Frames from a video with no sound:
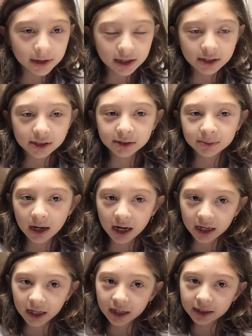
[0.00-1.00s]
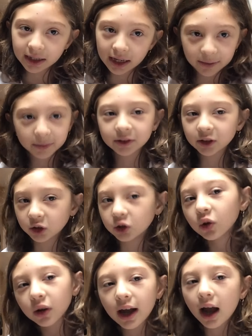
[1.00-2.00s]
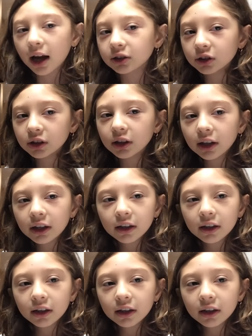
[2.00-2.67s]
Because my name is Joy, actually.